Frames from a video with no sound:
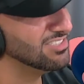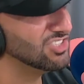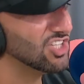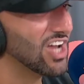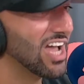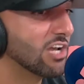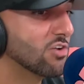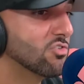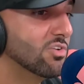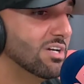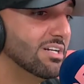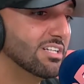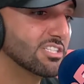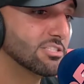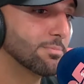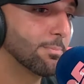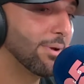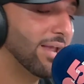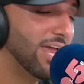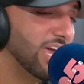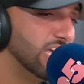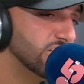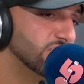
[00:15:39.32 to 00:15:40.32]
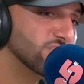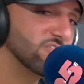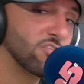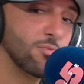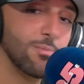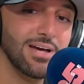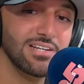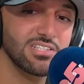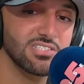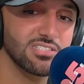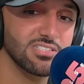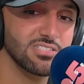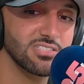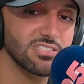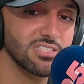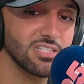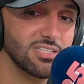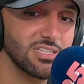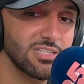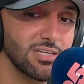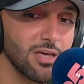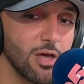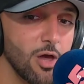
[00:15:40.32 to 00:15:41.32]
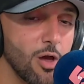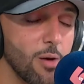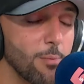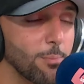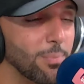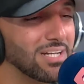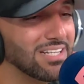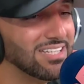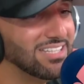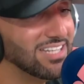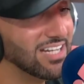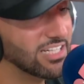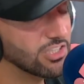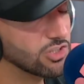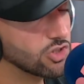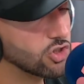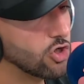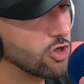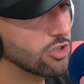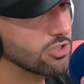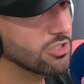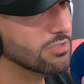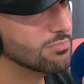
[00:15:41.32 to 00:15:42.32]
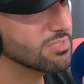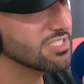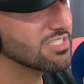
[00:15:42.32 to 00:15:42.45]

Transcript: Jack Grealish plays for Manchester City, but yet Tottenham